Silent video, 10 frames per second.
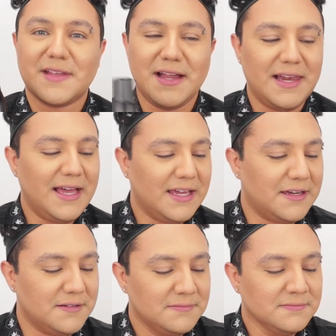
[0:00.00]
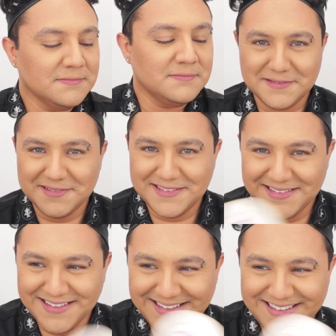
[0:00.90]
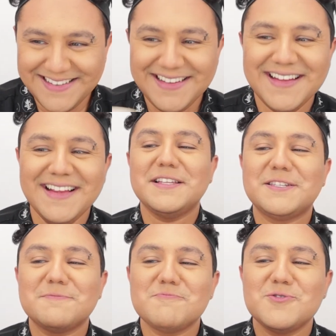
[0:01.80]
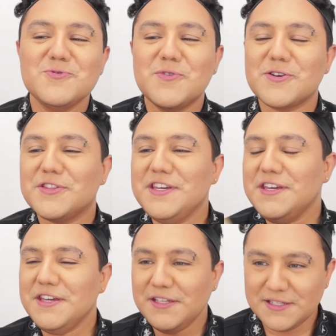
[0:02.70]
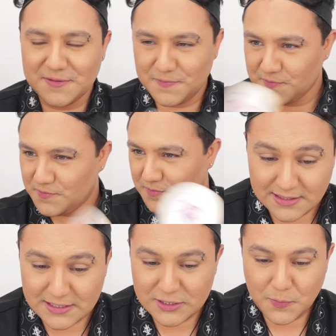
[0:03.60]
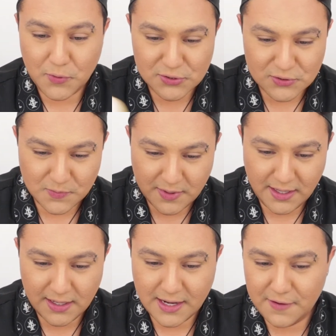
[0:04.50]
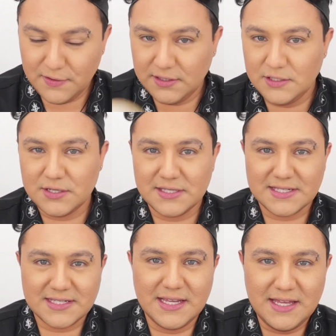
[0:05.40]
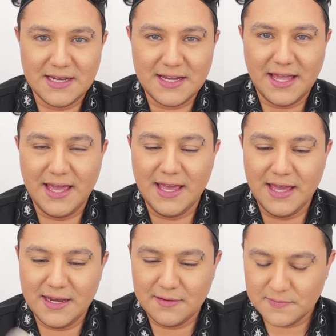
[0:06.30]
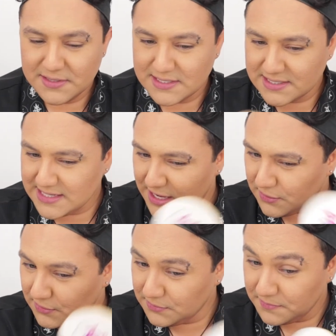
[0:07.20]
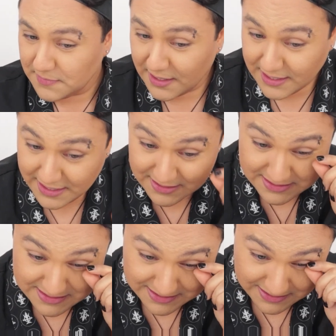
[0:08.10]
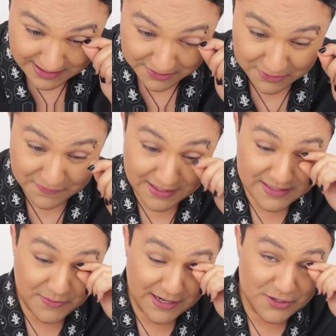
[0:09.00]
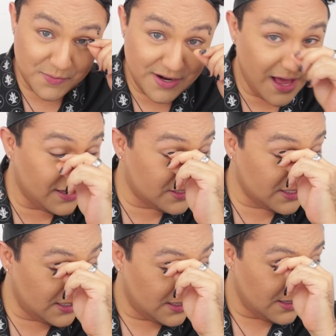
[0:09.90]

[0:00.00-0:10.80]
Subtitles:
I like it. Let's do one of these. This is supposed to make everything just sit and settle, I guess. I don't know if that's the right terminology.